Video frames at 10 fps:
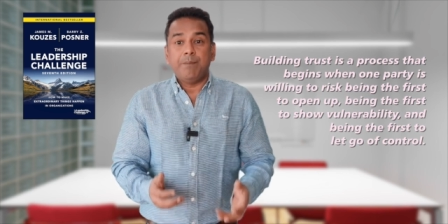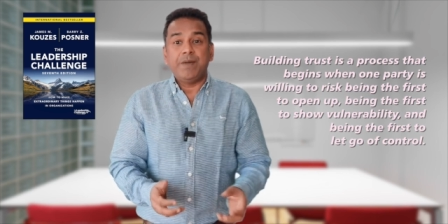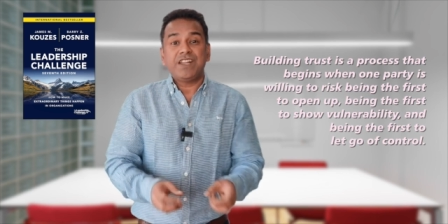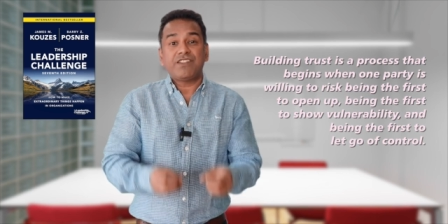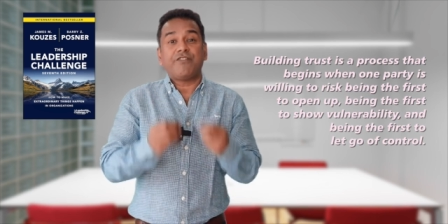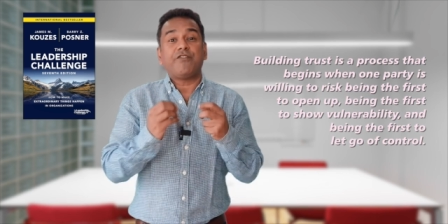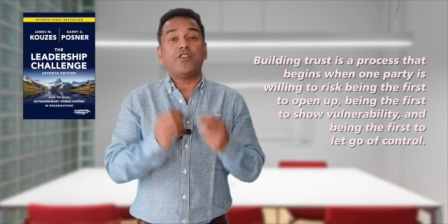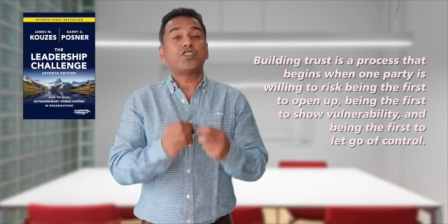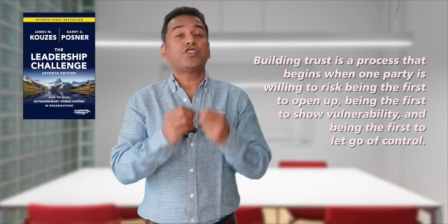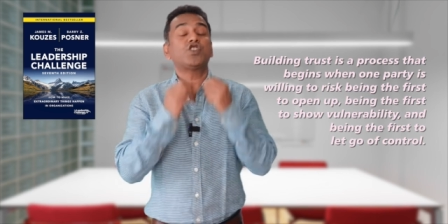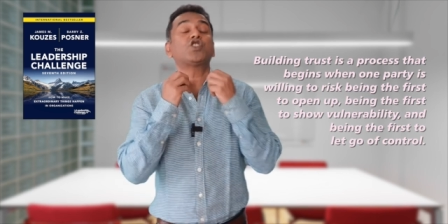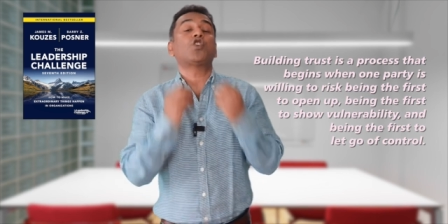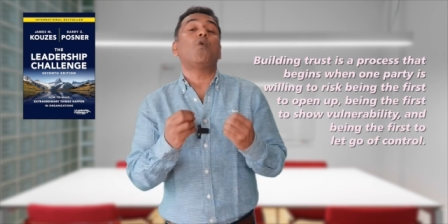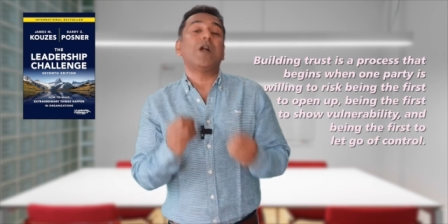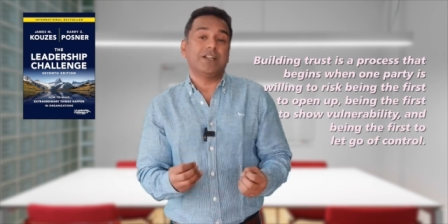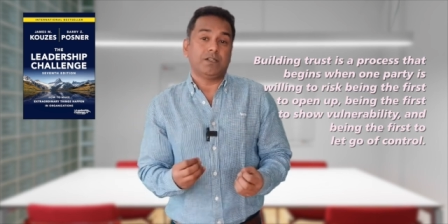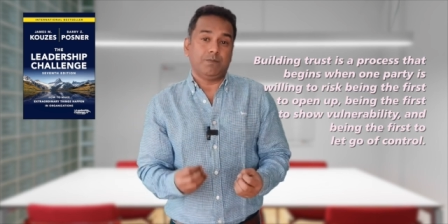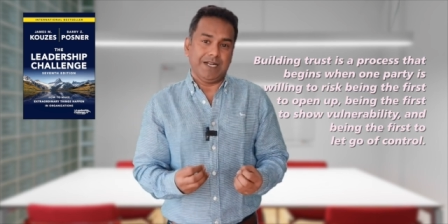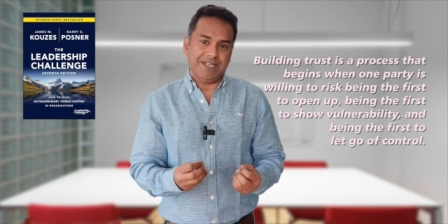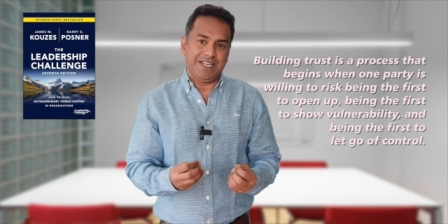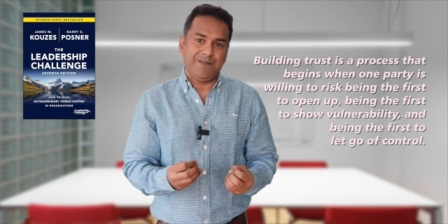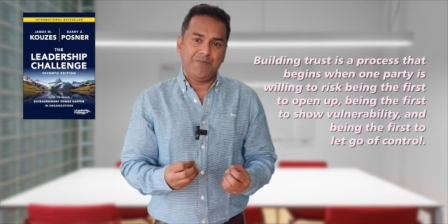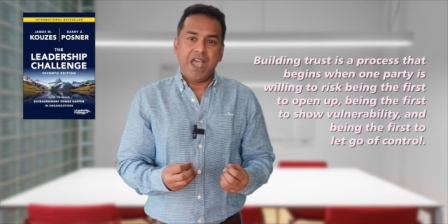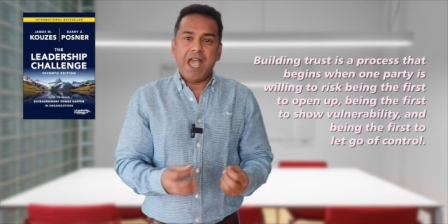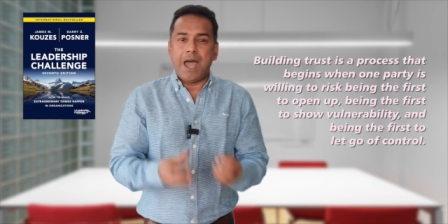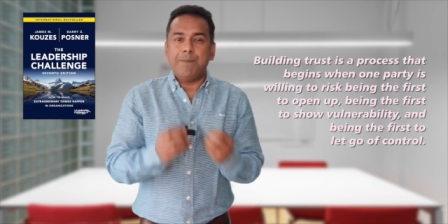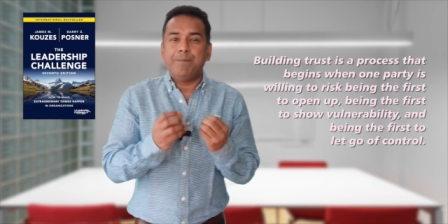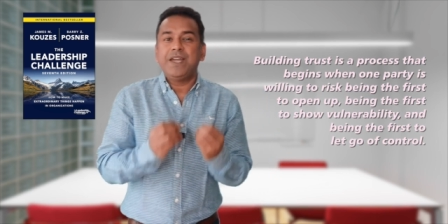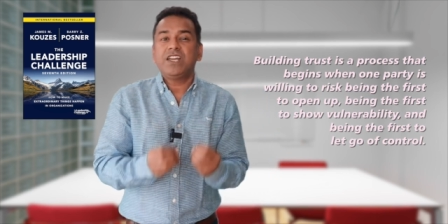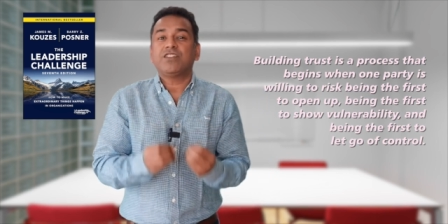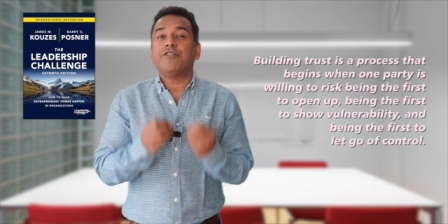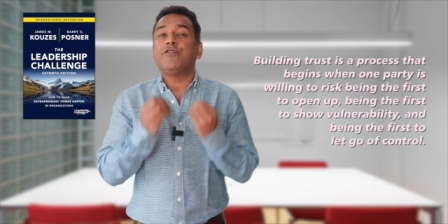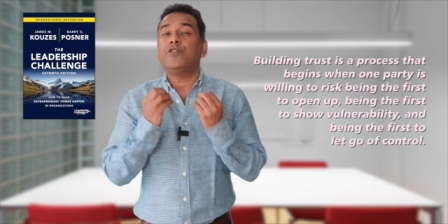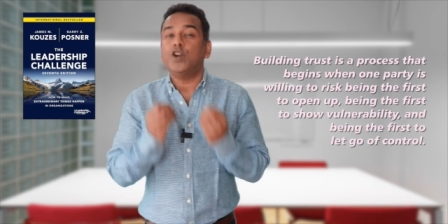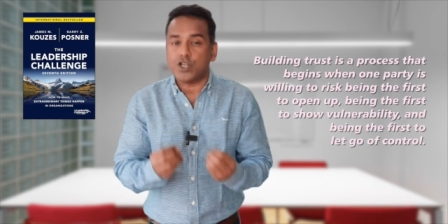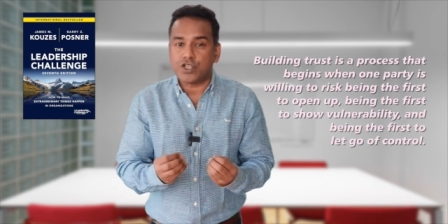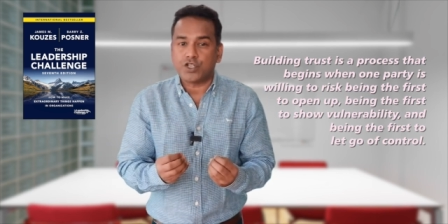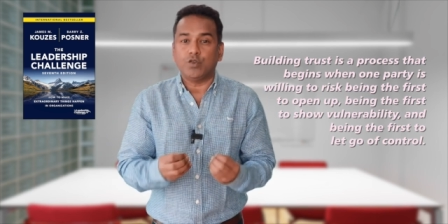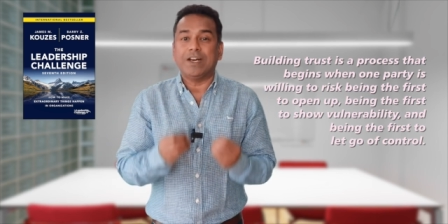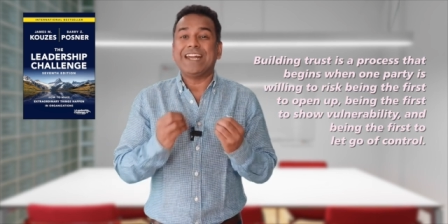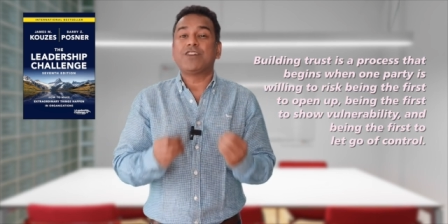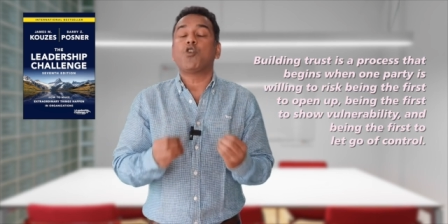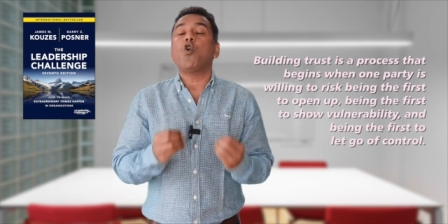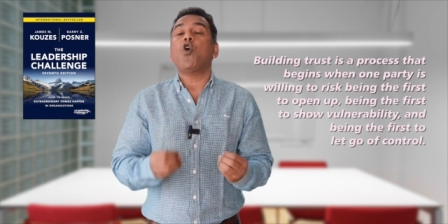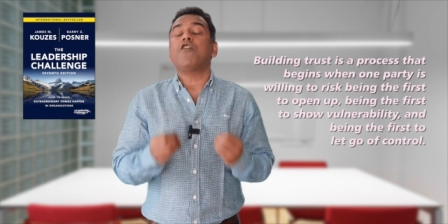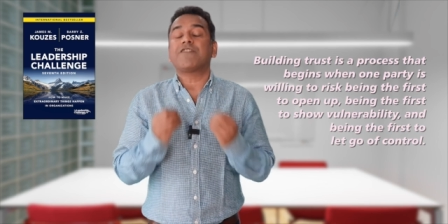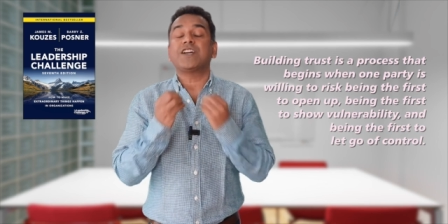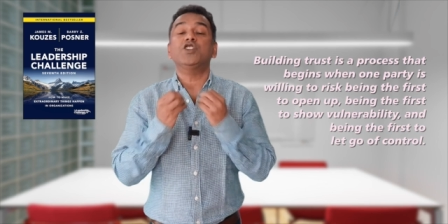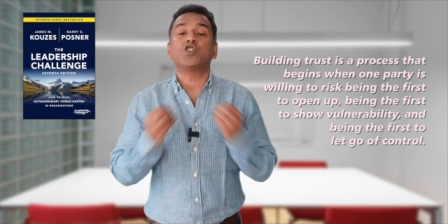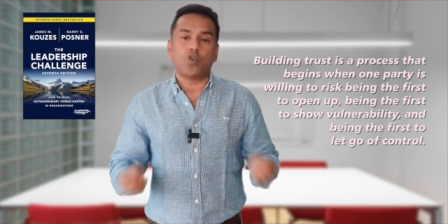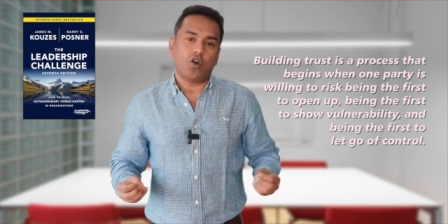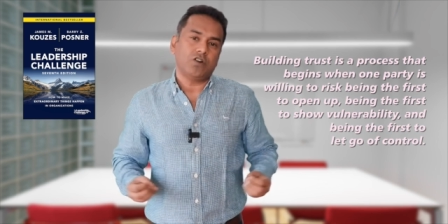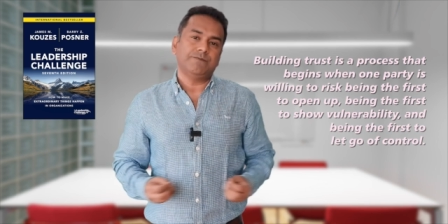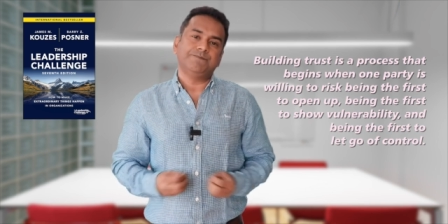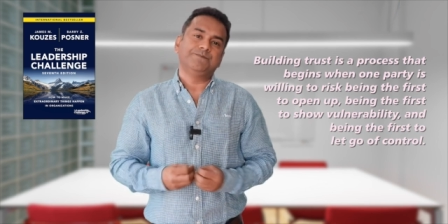being the first to show vulnerability, and being the first to let go of control.